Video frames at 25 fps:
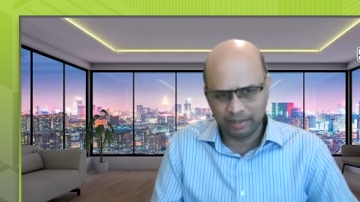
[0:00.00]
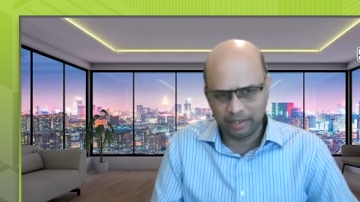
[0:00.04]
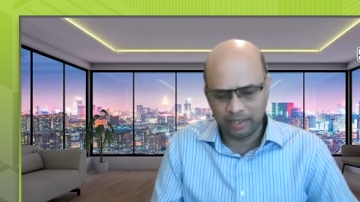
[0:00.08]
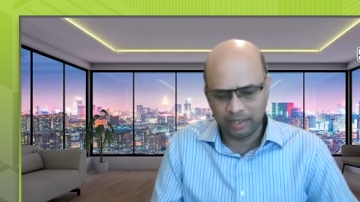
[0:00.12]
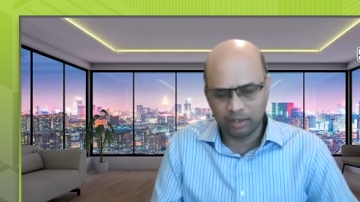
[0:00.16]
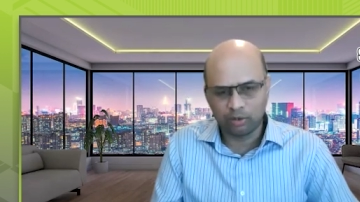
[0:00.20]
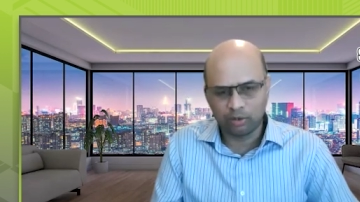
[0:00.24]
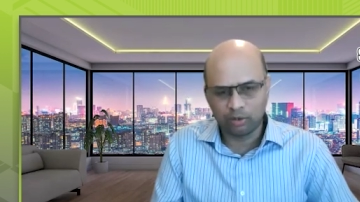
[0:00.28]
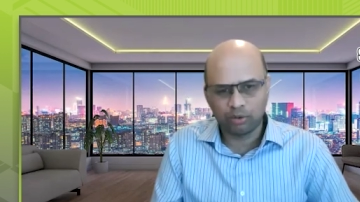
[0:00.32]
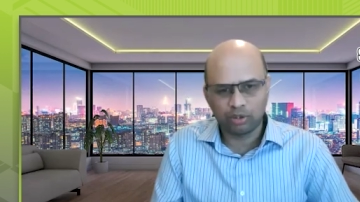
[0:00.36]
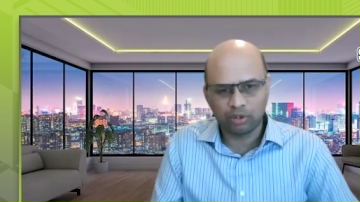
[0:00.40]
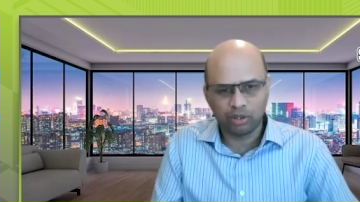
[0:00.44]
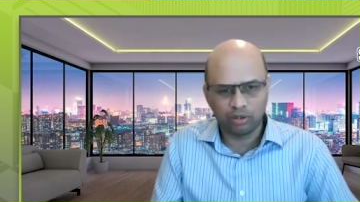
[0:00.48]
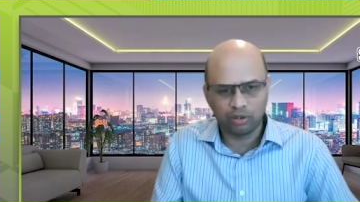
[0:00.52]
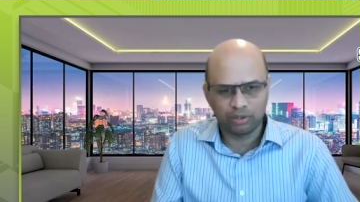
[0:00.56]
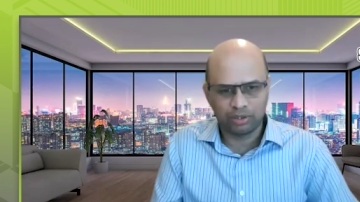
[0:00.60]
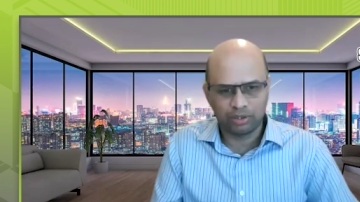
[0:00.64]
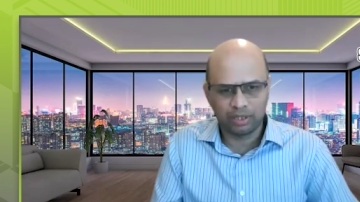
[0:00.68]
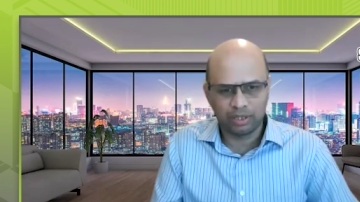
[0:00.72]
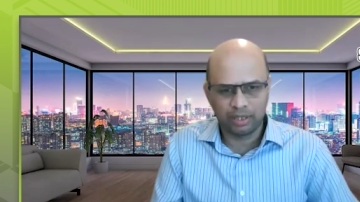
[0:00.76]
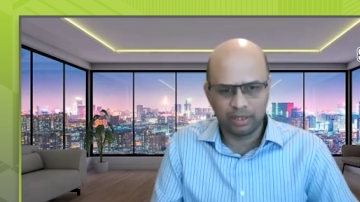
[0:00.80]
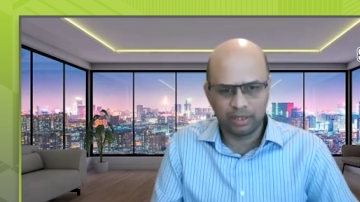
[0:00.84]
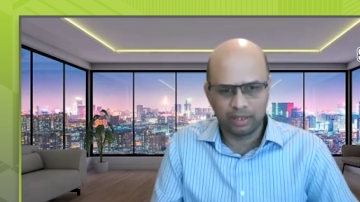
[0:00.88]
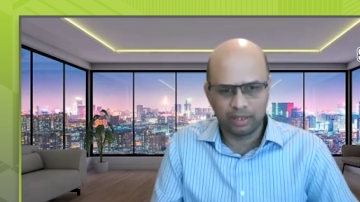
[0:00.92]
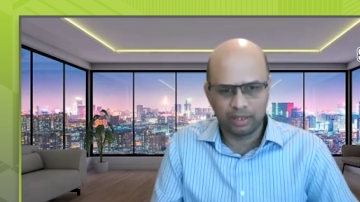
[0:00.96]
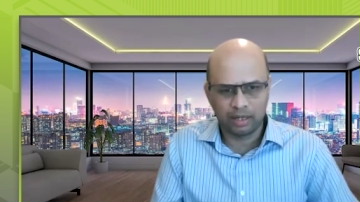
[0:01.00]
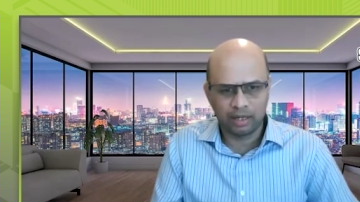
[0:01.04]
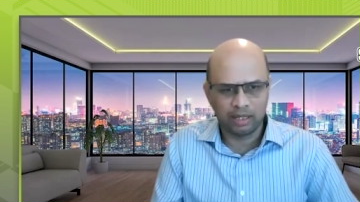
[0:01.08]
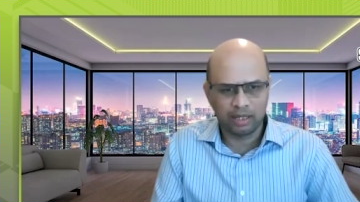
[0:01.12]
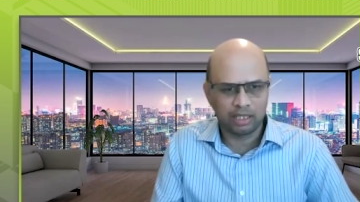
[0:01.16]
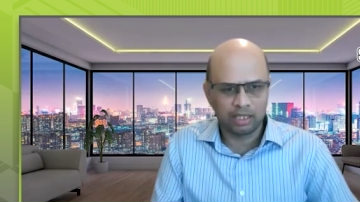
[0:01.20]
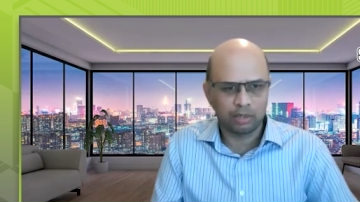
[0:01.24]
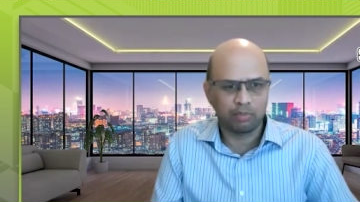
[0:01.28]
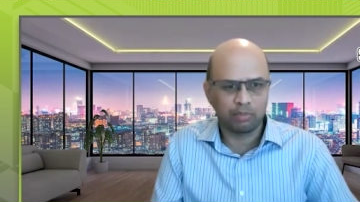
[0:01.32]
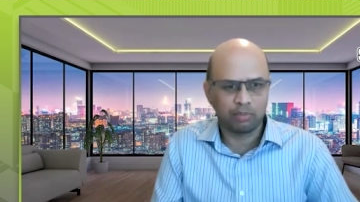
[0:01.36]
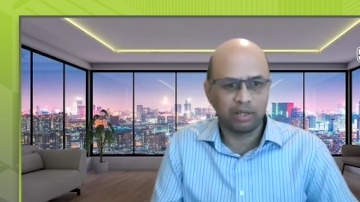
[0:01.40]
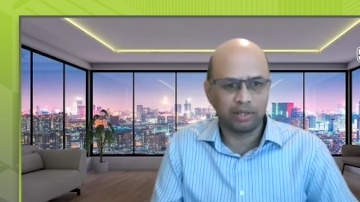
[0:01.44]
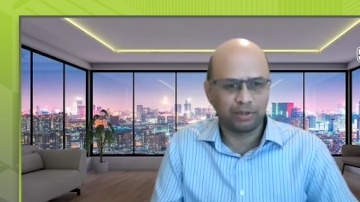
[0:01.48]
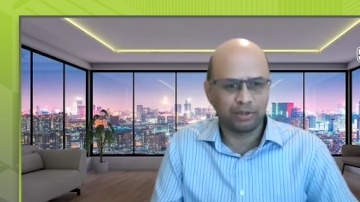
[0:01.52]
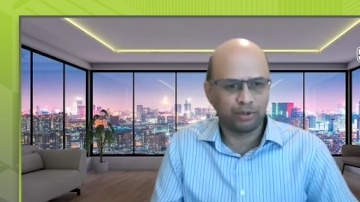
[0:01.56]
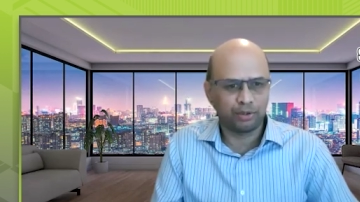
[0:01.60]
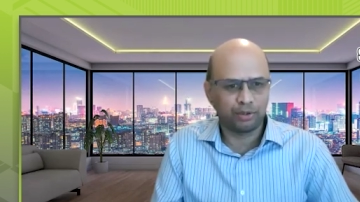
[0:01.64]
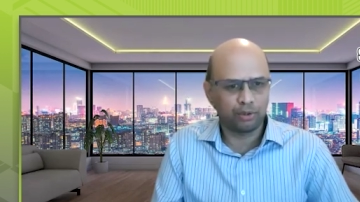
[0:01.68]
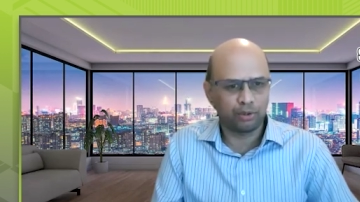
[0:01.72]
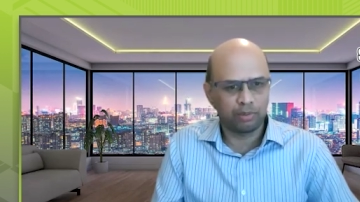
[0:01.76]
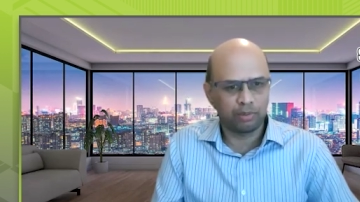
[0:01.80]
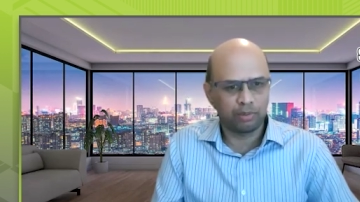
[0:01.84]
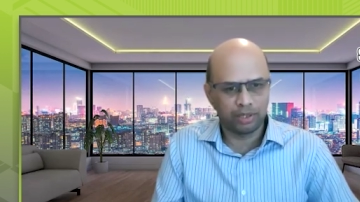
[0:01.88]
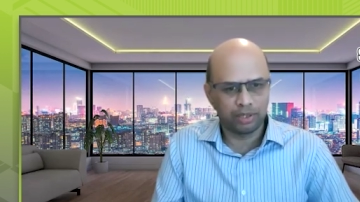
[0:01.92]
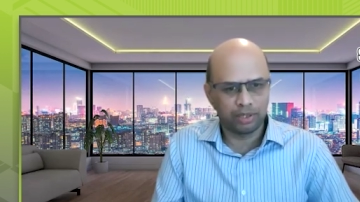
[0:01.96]
around one thousand dollars per two
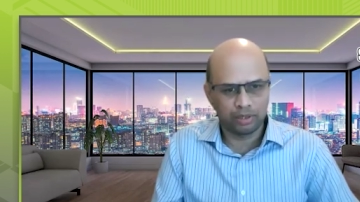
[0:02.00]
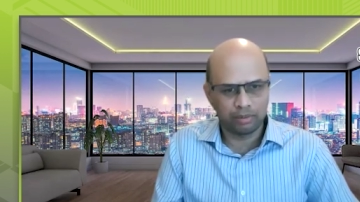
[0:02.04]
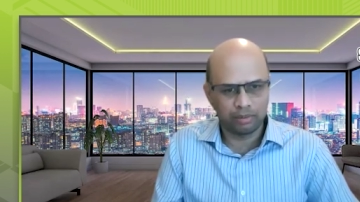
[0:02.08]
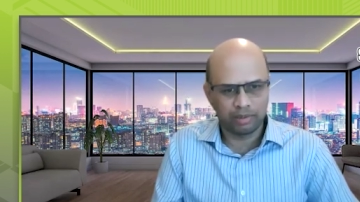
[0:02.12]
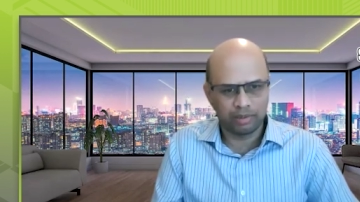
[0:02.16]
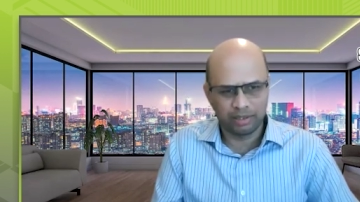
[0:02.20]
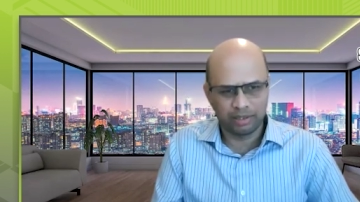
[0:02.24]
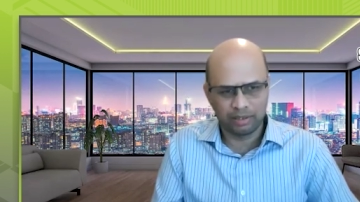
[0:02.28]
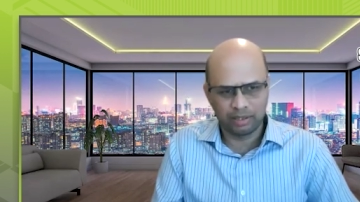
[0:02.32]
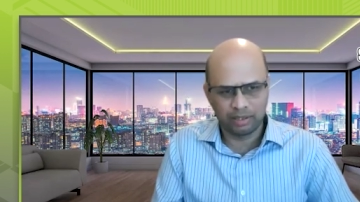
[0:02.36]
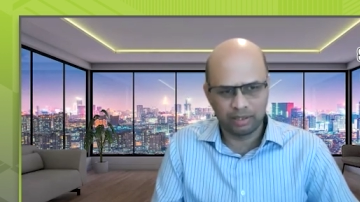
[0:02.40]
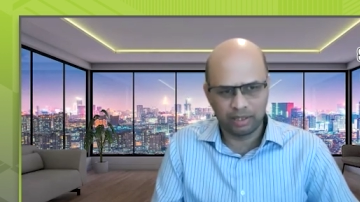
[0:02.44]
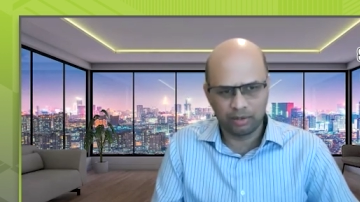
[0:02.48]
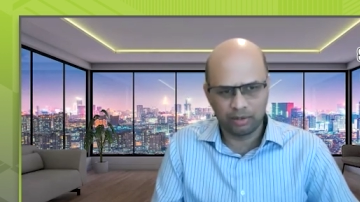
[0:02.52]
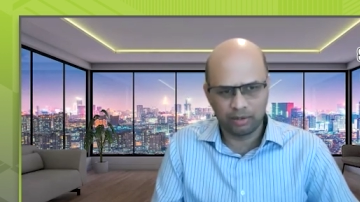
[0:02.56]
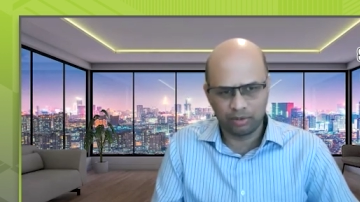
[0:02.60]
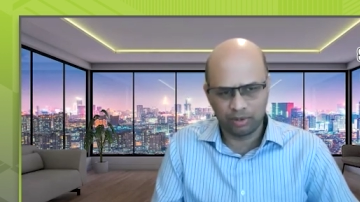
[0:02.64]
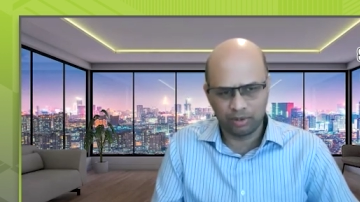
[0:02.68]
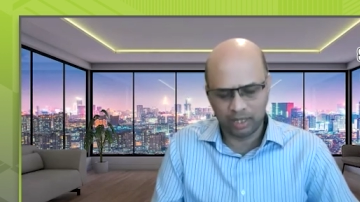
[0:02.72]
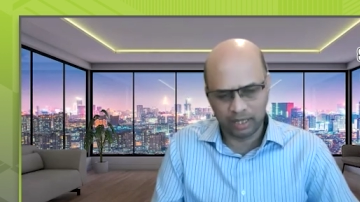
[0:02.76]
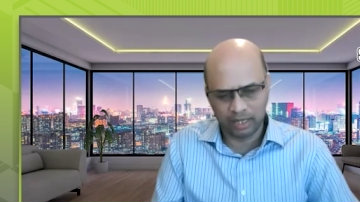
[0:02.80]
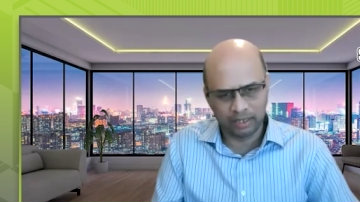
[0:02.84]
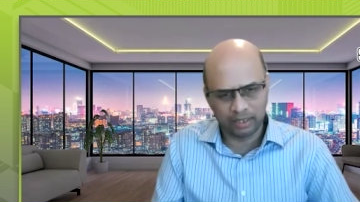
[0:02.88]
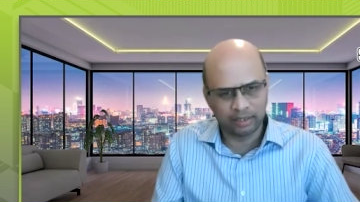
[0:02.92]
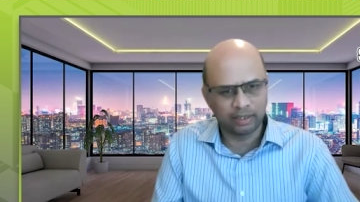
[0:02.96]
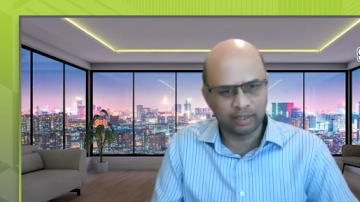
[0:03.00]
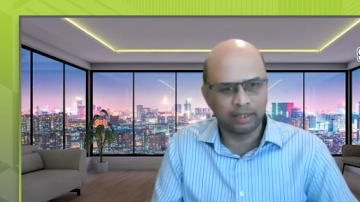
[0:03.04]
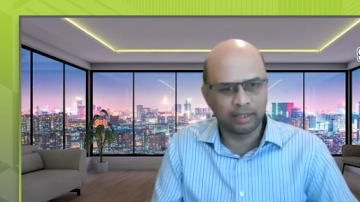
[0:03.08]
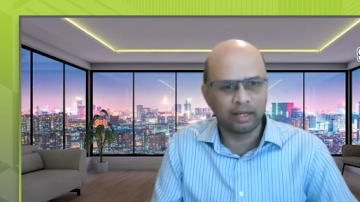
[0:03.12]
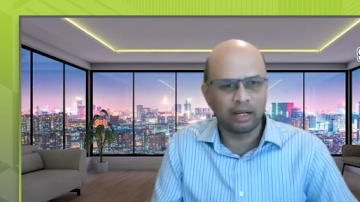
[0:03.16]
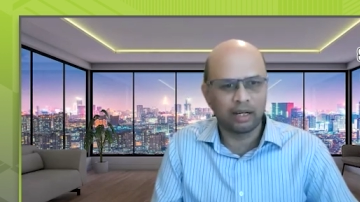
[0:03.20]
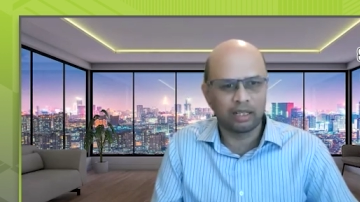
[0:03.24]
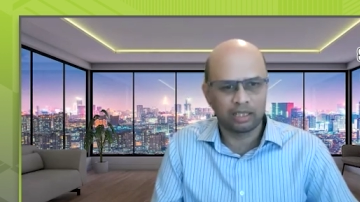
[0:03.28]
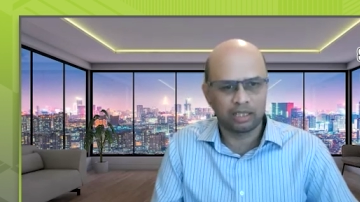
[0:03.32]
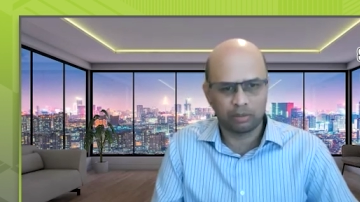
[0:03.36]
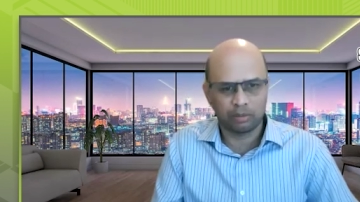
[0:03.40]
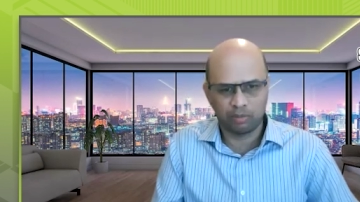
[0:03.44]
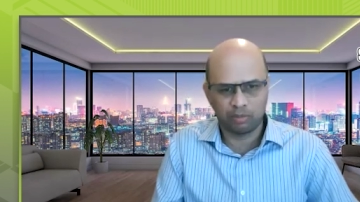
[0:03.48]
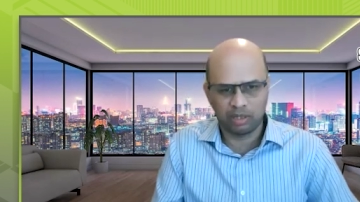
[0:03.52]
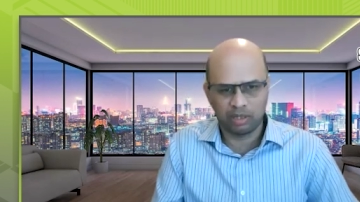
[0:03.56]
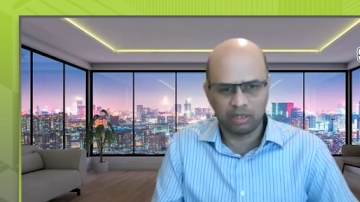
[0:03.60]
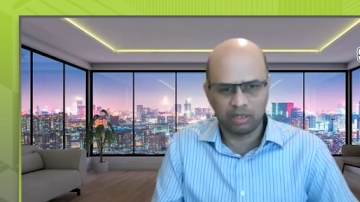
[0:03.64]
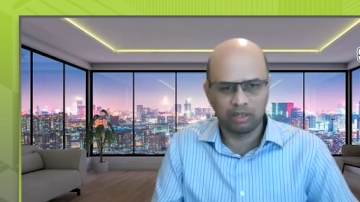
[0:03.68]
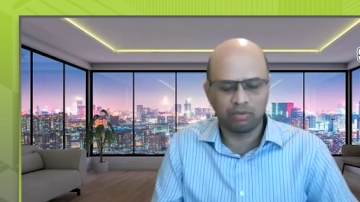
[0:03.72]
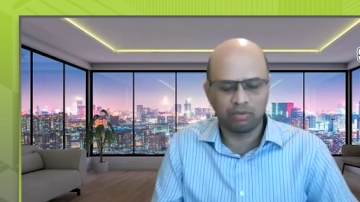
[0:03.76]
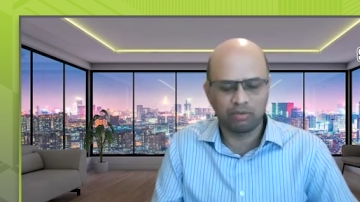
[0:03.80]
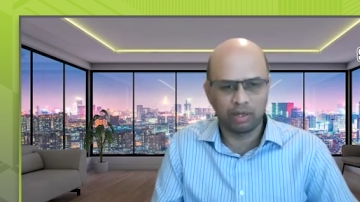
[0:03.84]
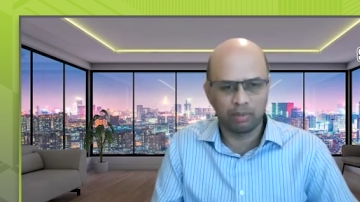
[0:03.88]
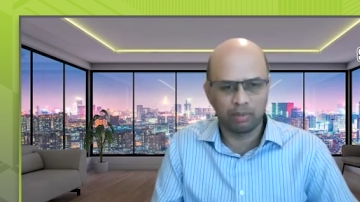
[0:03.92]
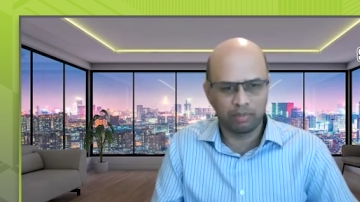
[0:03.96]
bedroom and around nine hundred dollars per
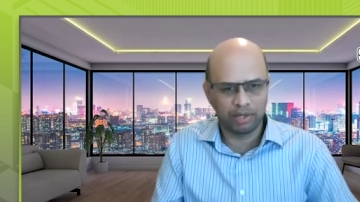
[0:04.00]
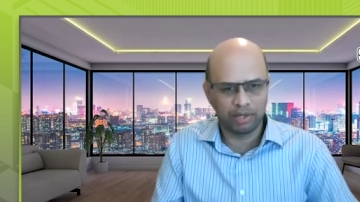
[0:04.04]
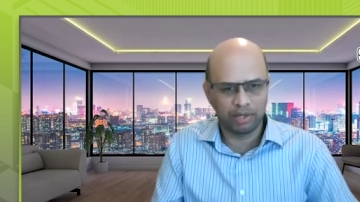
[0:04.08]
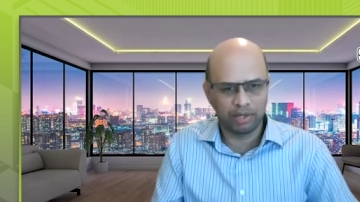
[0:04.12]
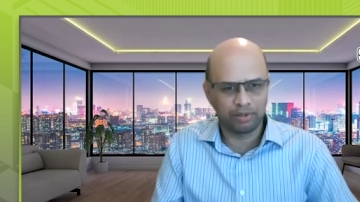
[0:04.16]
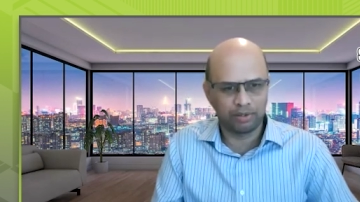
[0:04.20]
one bedroom.